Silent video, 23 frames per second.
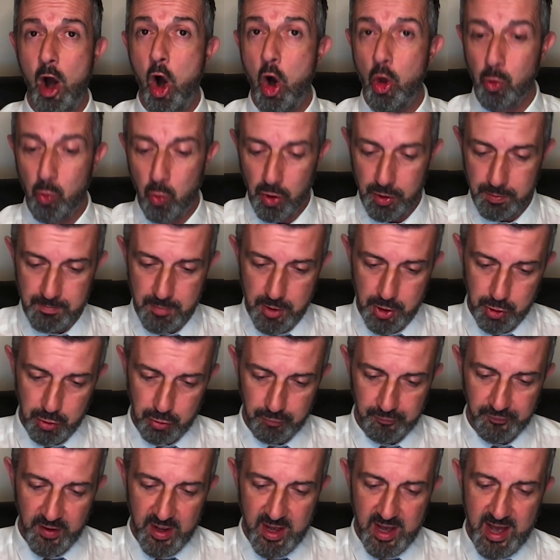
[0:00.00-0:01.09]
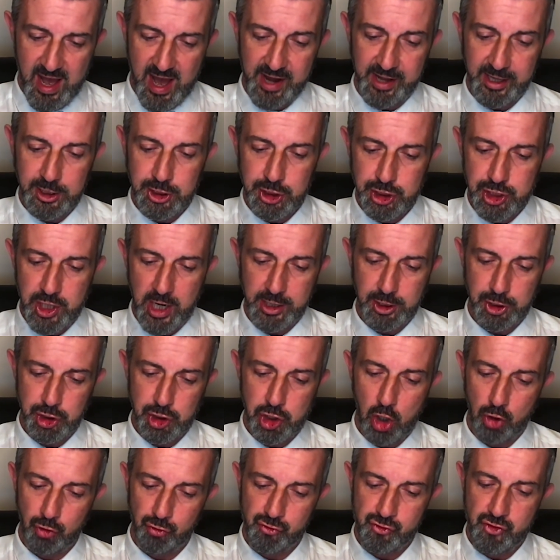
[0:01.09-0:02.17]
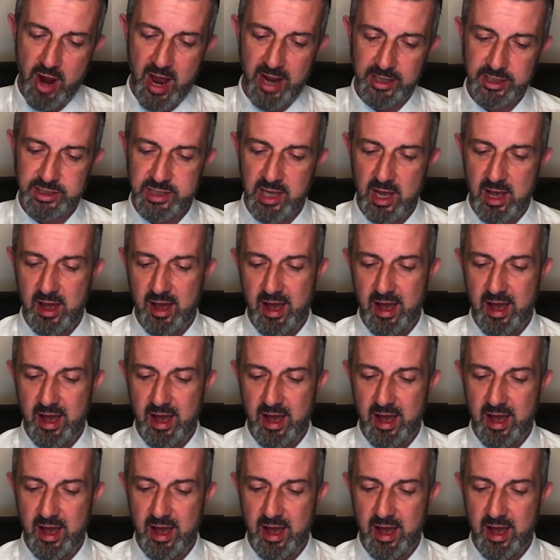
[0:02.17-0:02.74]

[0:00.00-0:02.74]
onward move and exchange contracts,